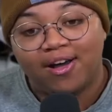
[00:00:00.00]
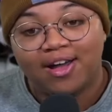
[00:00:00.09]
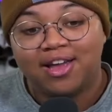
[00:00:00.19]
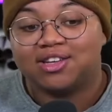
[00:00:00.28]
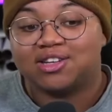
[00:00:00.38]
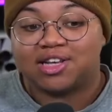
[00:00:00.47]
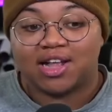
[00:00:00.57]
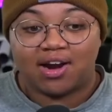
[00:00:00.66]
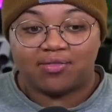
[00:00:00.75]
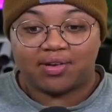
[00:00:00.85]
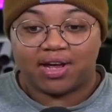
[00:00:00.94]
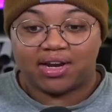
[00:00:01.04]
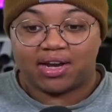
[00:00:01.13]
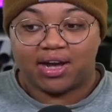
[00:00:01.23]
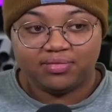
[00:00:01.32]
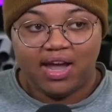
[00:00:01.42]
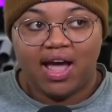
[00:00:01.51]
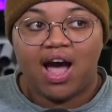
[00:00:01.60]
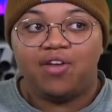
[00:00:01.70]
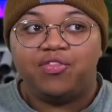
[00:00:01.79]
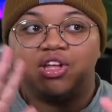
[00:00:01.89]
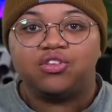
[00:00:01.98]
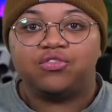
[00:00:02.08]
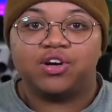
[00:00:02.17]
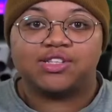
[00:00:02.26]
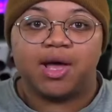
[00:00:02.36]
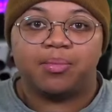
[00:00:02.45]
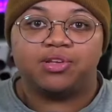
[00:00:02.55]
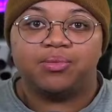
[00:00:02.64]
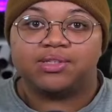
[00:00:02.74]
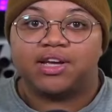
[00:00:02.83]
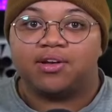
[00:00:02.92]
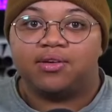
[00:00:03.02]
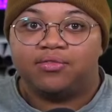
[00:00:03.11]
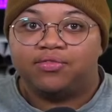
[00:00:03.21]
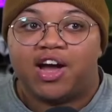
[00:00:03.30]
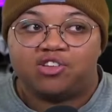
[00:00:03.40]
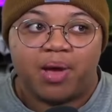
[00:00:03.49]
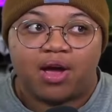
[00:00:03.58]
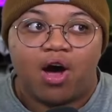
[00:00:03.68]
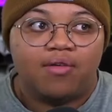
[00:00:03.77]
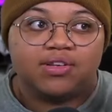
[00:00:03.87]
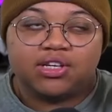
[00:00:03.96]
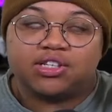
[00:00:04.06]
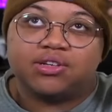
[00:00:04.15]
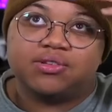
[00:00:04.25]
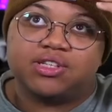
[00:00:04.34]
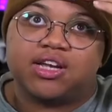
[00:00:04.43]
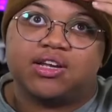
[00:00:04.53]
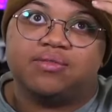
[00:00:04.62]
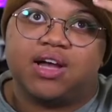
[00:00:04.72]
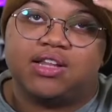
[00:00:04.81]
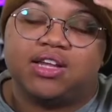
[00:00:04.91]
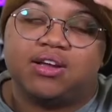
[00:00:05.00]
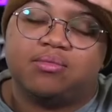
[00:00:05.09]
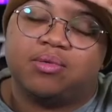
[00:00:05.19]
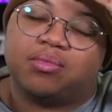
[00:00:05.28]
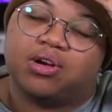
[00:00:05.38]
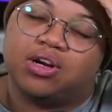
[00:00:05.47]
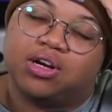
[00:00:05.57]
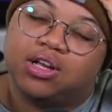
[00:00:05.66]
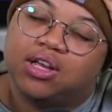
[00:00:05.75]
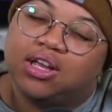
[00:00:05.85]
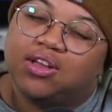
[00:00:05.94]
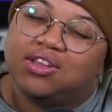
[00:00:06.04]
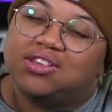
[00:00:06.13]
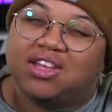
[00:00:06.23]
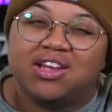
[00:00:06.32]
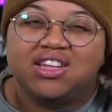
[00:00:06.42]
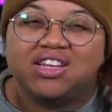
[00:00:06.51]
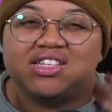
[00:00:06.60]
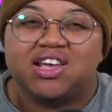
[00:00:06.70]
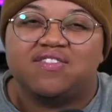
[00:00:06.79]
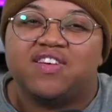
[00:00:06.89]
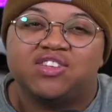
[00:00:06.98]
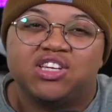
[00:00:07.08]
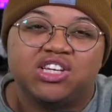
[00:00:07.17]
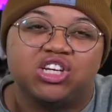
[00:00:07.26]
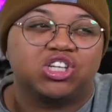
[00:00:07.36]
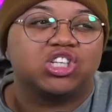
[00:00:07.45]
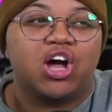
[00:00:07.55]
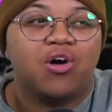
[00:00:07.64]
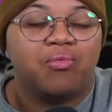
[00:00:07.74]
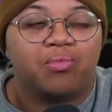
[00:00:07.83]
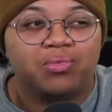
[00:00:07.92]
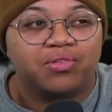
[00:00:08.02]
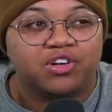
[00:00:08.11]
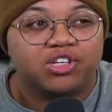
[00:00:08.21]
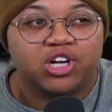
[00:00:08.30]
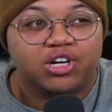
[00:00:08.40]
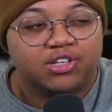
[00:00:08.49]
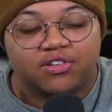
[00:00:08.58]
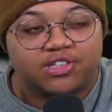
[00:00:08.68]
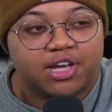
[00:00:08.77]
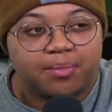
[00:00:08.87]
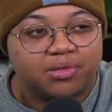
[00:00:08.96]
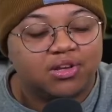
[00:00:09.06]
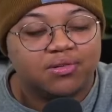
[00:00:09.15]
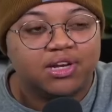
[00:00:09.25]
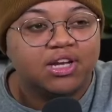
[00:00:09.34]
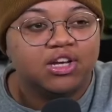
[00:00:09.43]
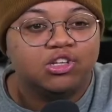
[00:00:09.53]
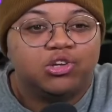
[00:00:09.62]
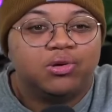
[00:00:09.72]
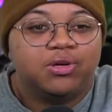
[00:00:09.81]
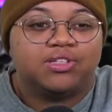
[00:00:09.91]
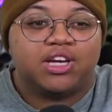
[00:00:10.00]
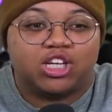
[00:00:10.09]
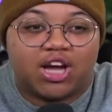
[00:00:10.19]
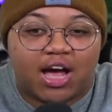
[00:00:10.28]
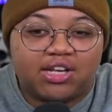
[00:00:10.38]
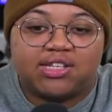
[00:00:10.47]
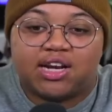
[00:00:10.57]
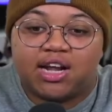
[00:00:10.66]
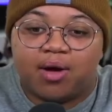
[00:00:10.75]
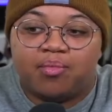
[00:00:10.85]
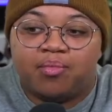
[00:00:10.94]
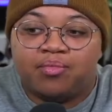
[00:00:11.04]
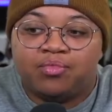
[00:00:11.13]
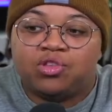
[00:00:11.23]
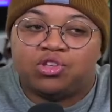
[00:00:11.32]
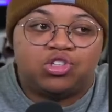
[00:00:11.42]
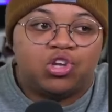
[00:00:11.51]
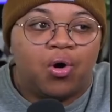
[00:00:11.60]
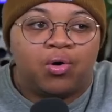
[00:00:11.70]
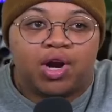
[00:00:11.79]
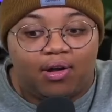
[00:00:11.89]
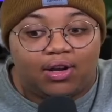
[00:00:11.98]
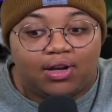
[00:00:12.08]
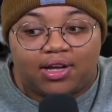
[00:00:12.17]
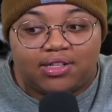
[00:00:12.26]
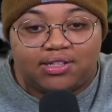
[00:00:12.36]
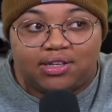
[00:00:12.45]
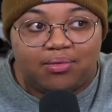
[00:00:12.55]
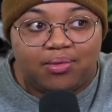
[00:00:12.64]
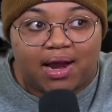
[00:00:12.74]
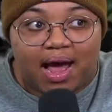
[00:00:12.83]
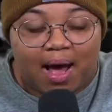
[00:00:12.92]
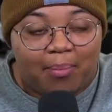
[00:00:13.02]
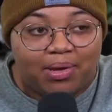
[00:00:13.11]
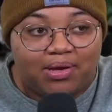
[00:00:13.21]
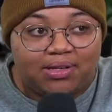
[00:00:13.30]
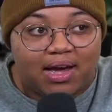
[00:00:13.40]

there's a lot of like I feel like the first episode was like flashback, obviously, because there was like, I think I remember, did it say 15 years ago when we first started the first episode? So it was like kind of setting up the tone, I think. Let's see what happened. I